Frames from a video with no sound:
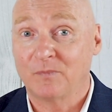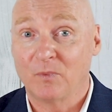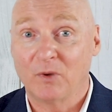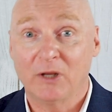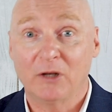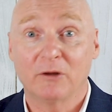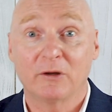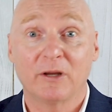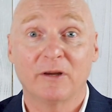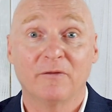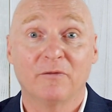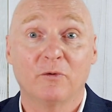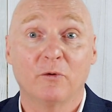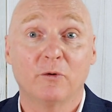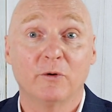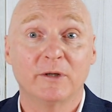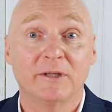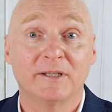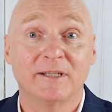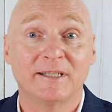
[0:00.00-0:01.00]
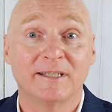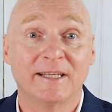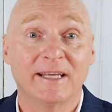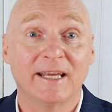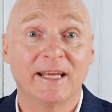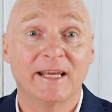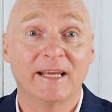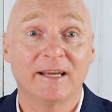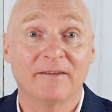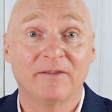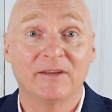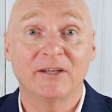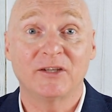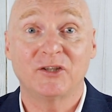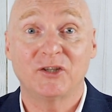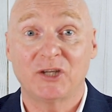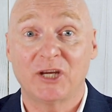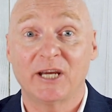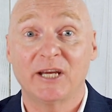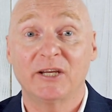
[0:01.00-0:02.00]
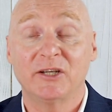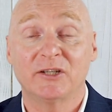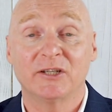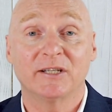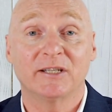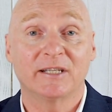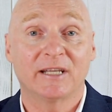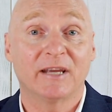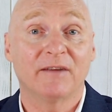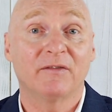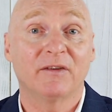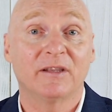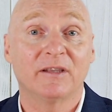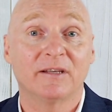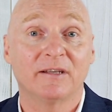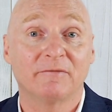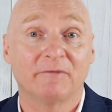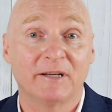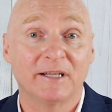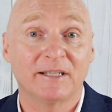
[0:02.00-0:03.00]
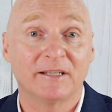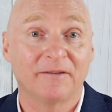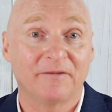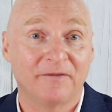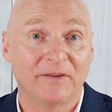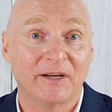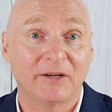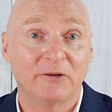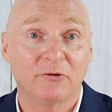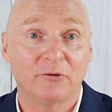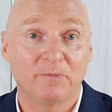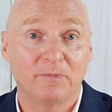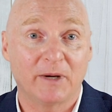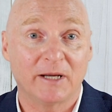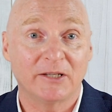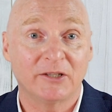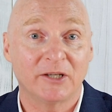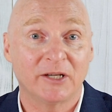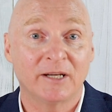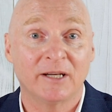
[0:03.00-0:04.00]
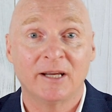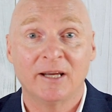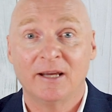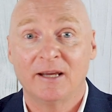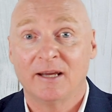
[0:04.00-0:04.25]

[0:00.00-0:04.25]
We're looking forward to seeing if this changes, given the recent federal budget